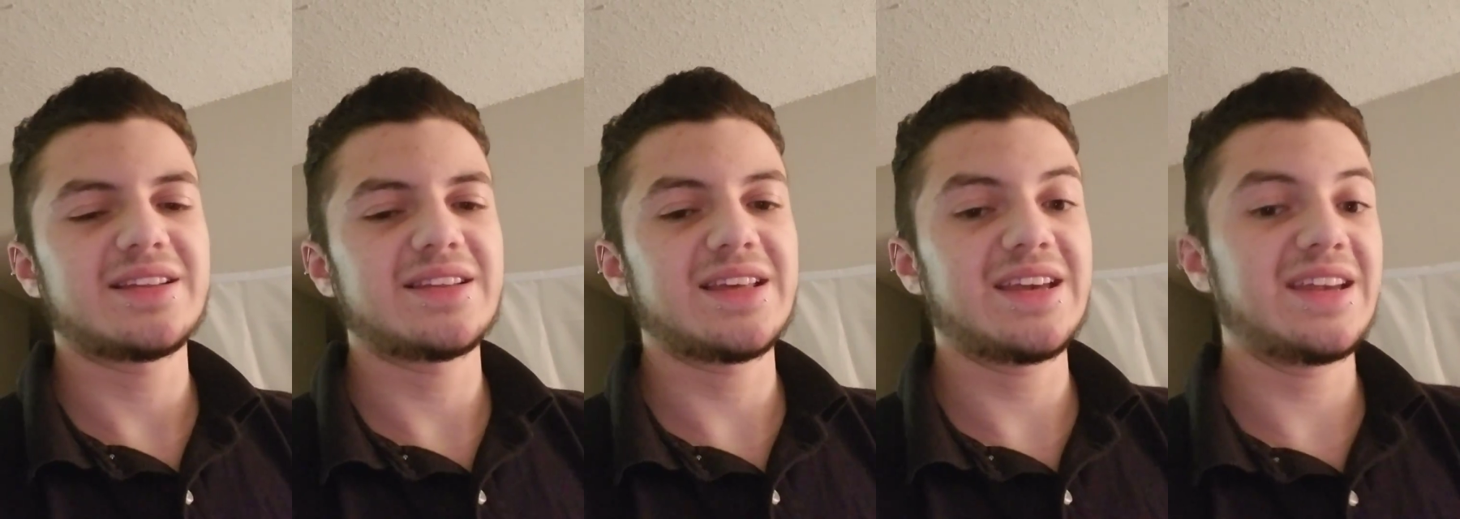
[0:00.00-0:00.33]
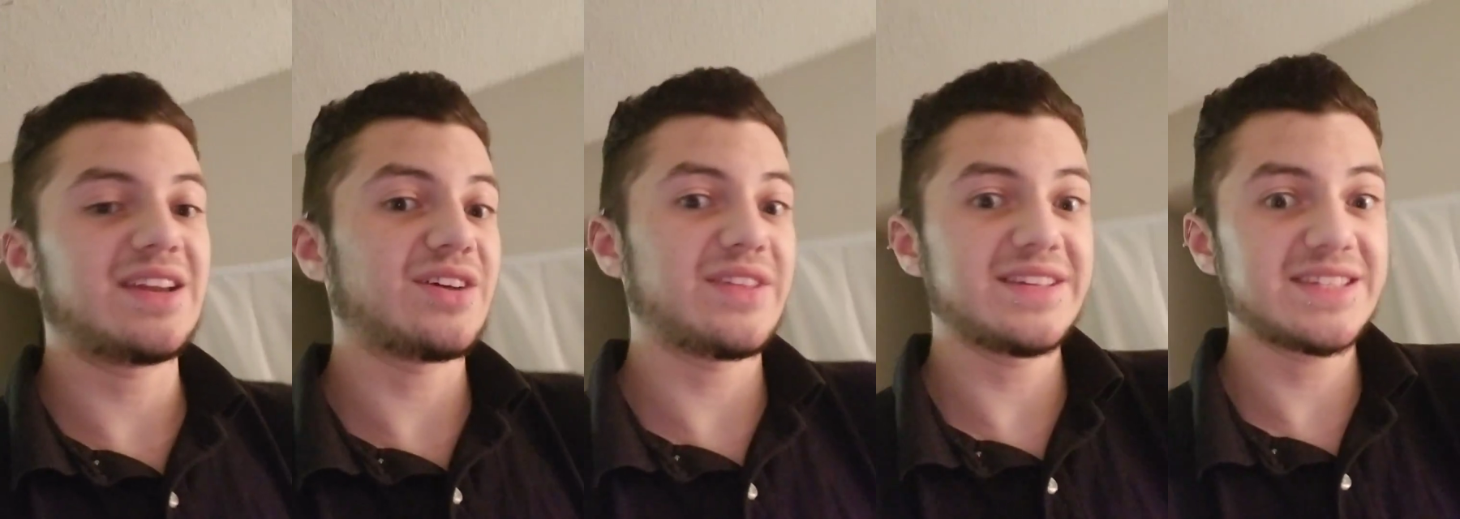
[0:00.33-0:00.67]

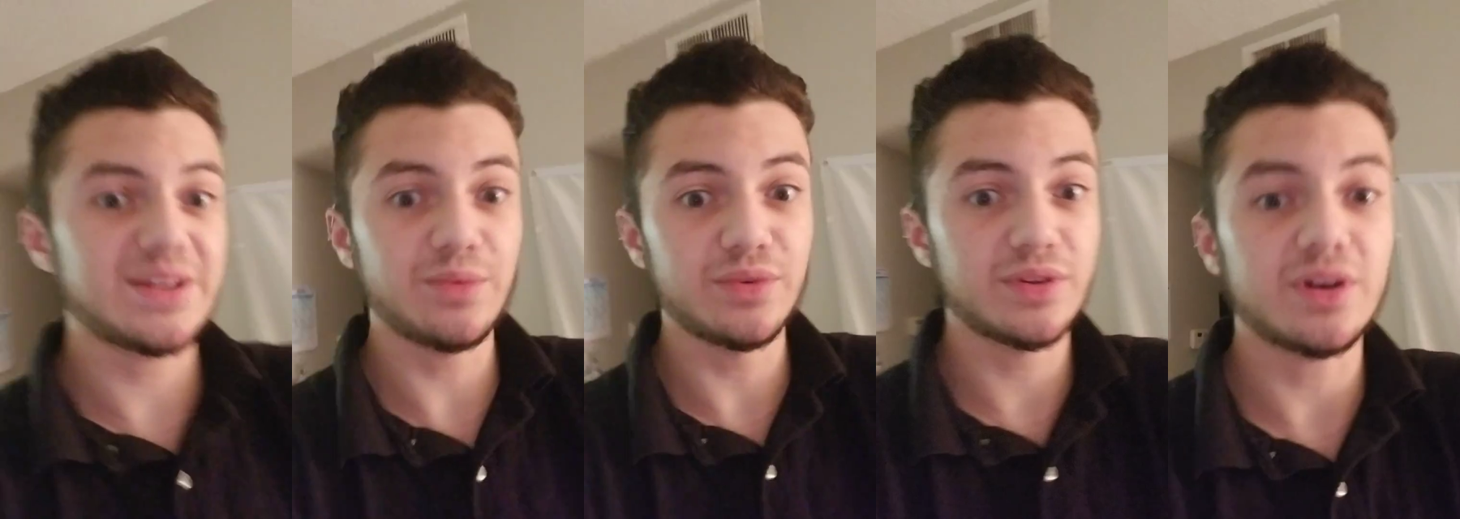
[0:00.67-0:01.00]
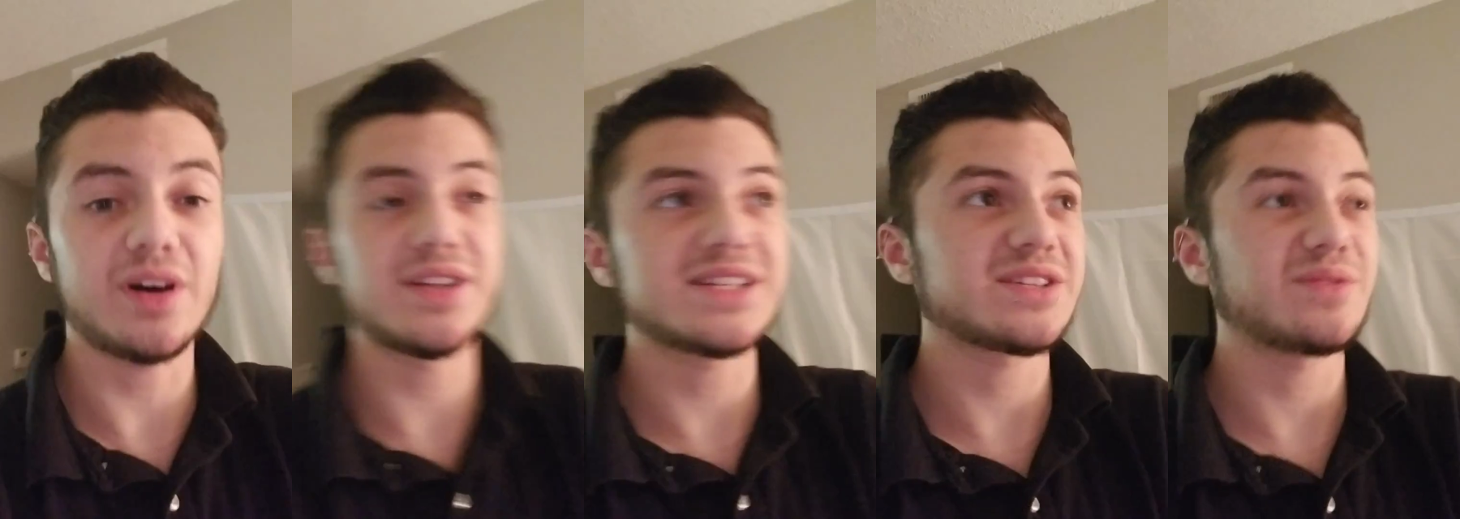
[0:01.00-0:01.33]
They said we'll
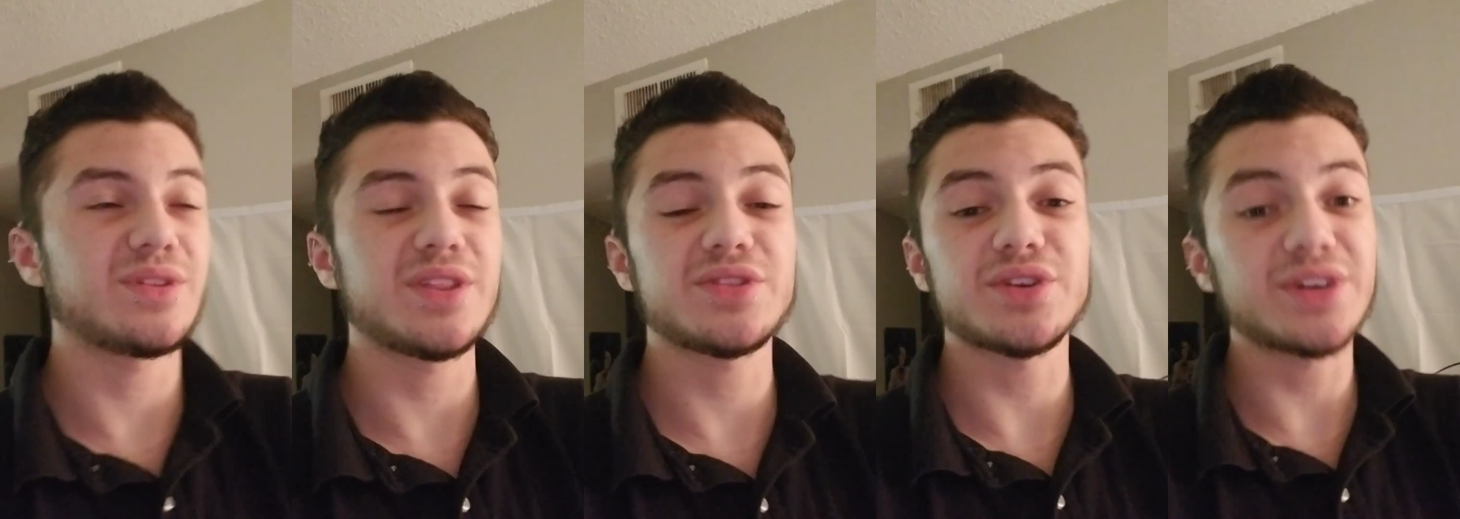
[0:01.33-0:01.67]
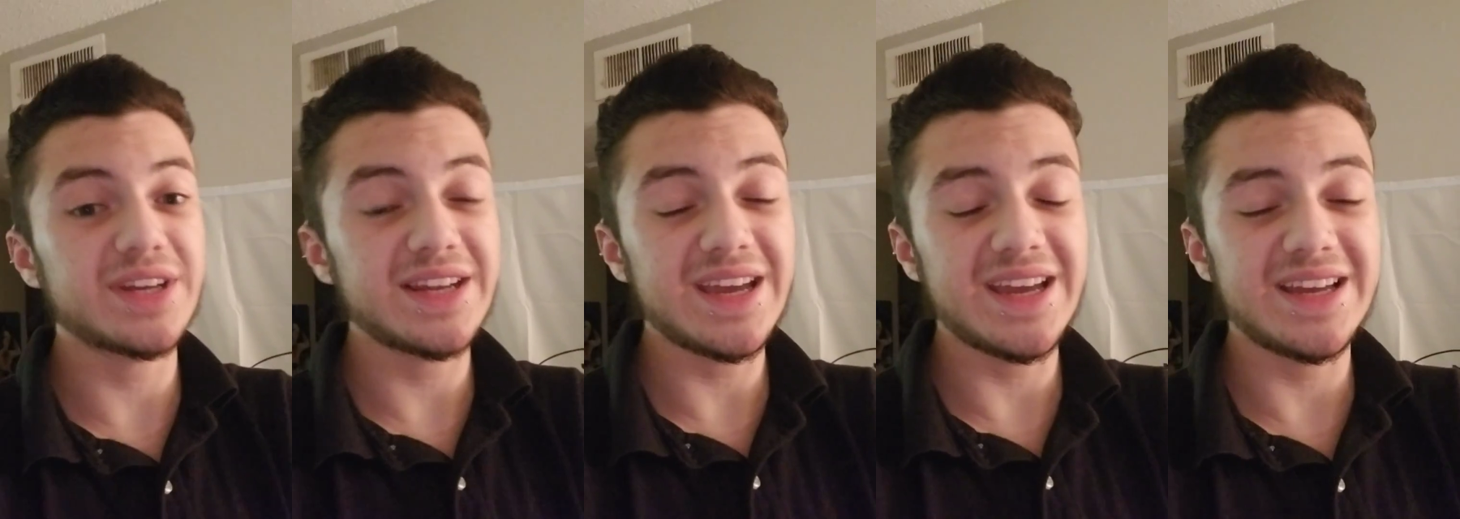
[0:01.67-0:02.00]
contact you in
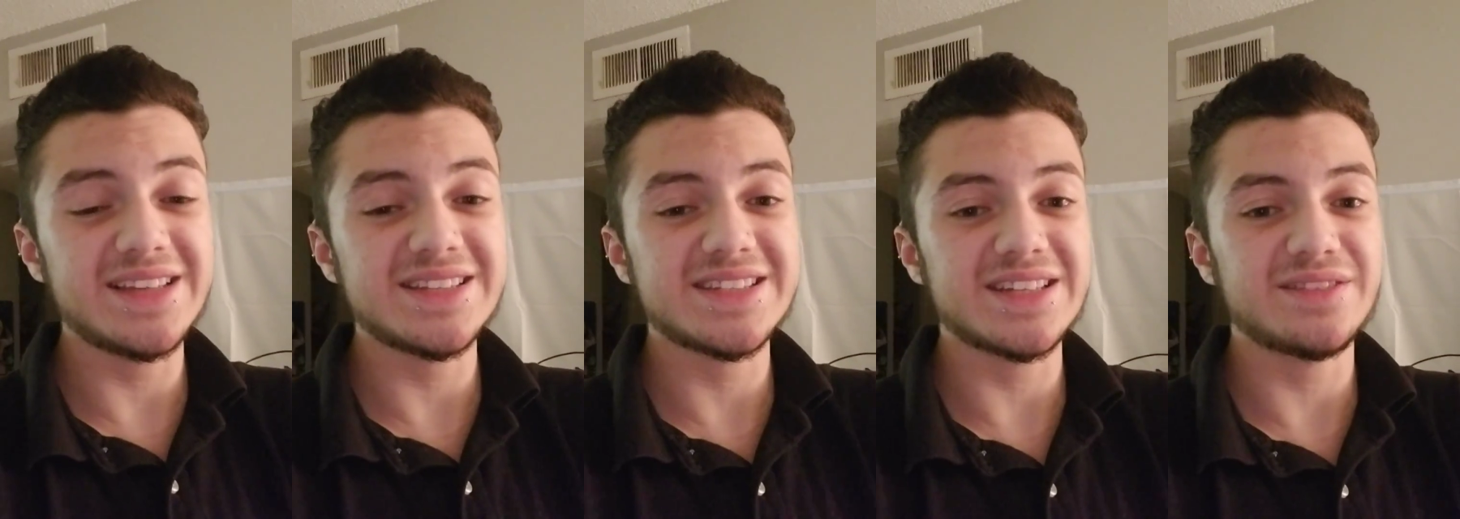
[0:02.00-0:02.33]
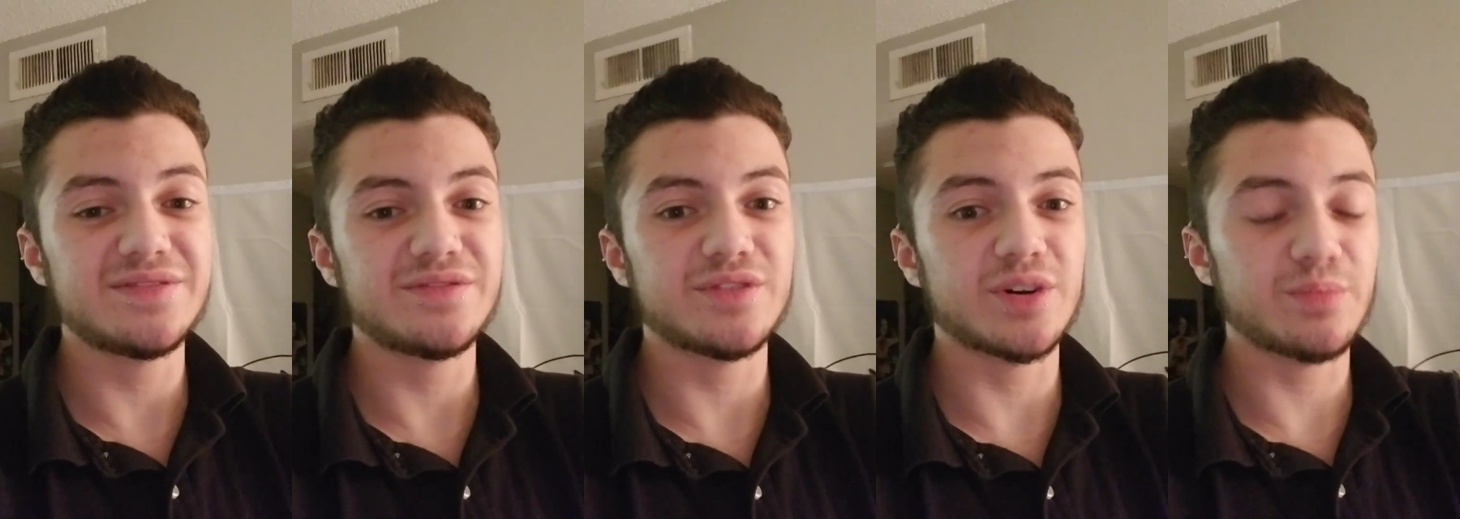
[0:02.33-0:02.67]
30 days if
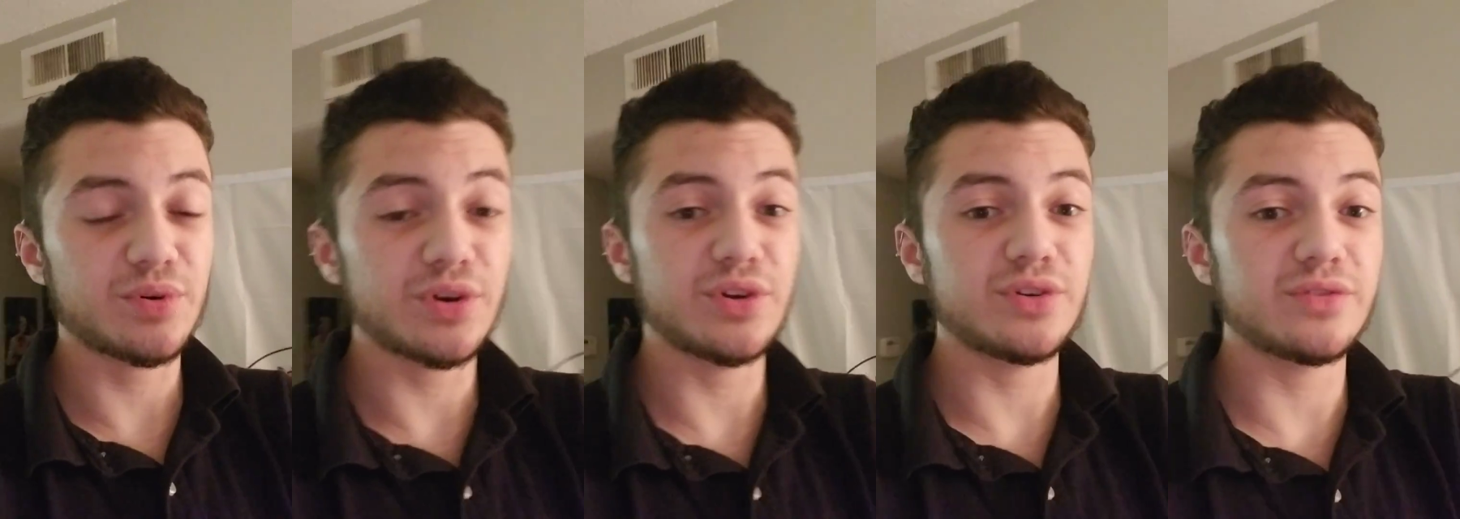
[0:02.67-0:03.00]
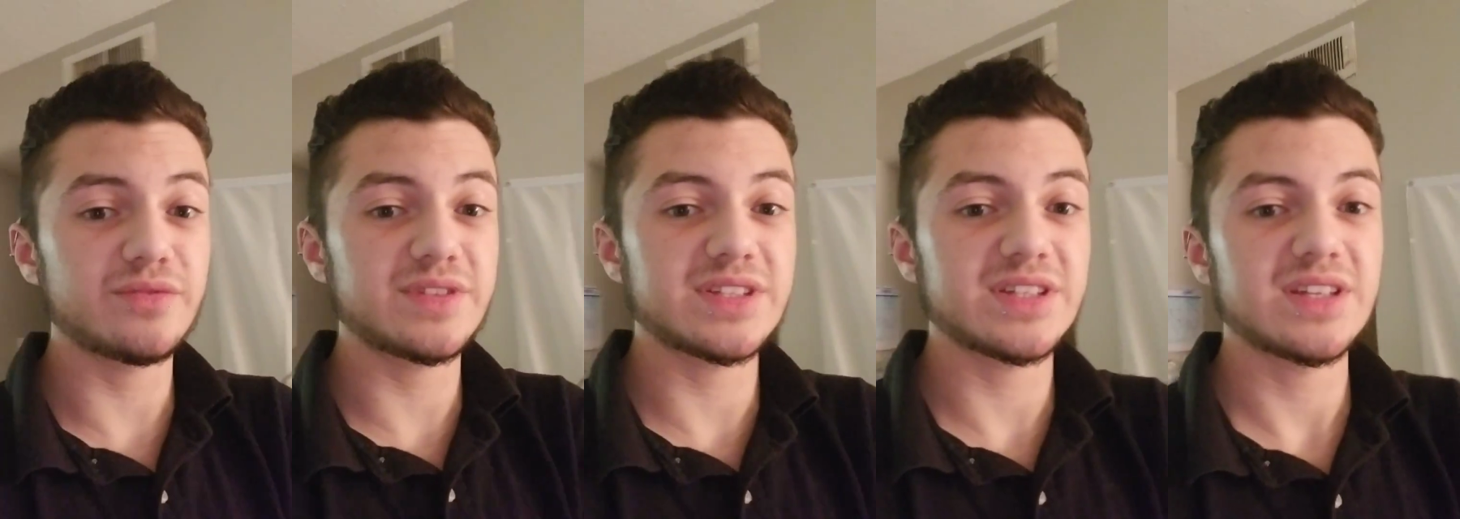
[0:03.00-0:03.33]
we're
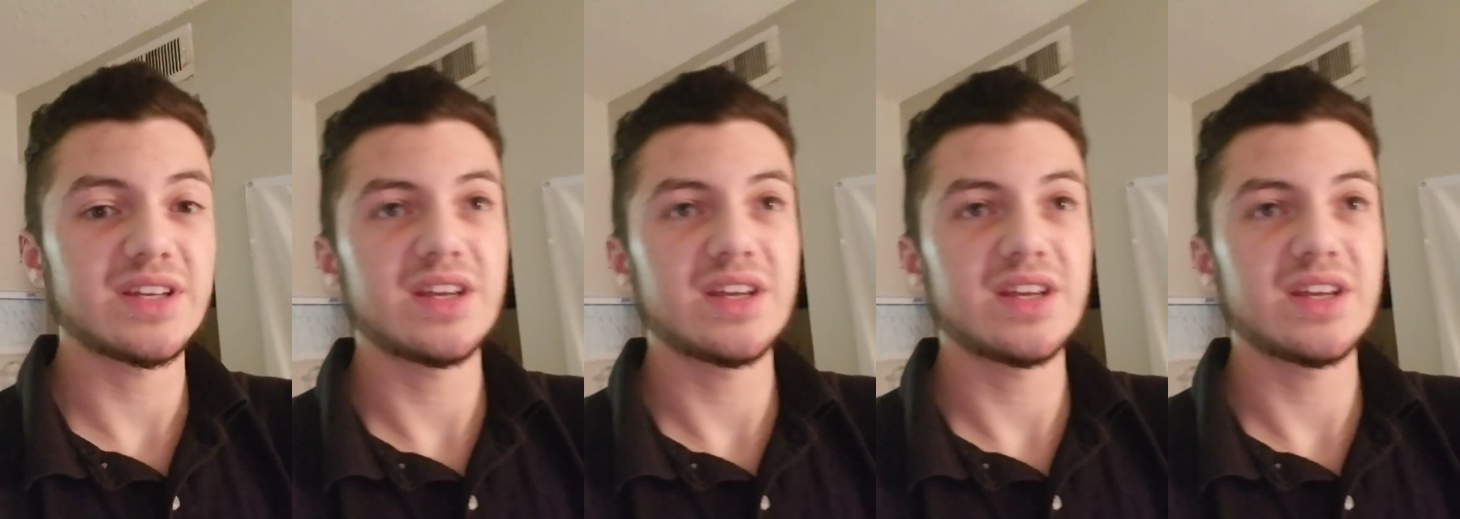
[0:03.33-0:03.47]
approved.